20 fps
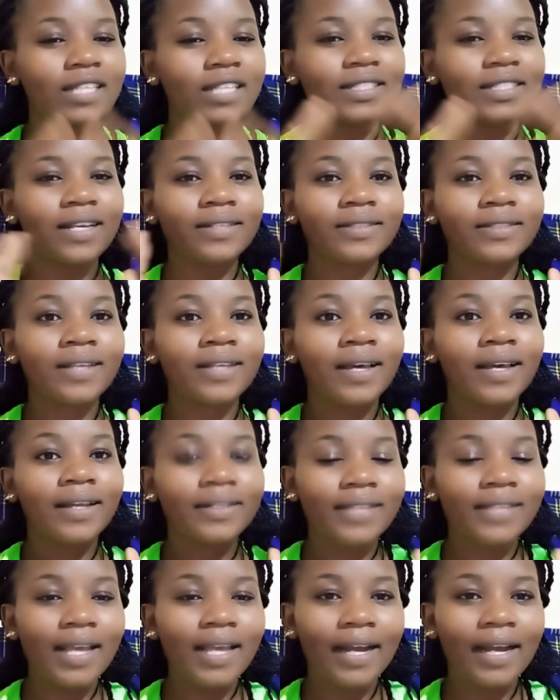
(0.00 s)
and just
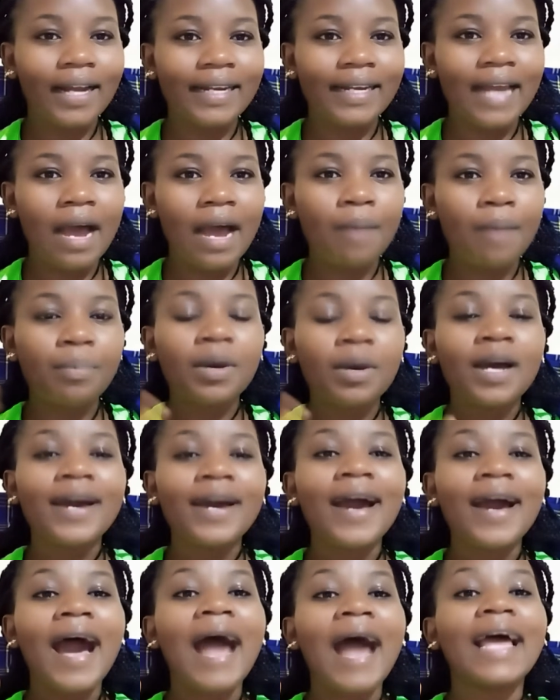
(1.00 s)
take a nap,
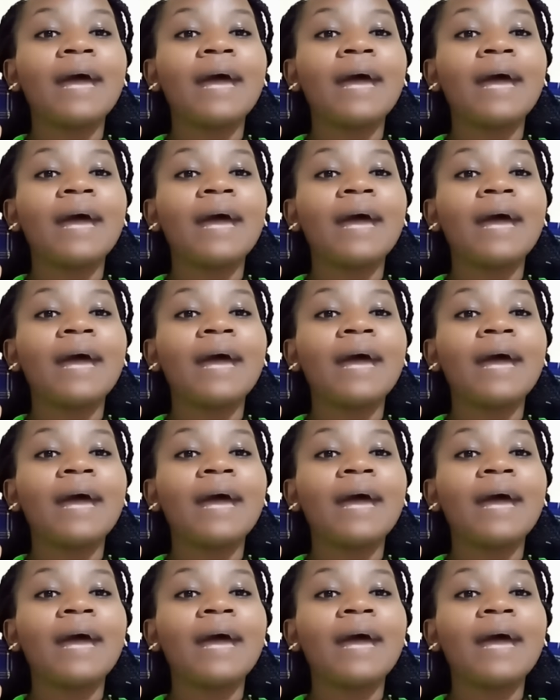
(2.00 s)
I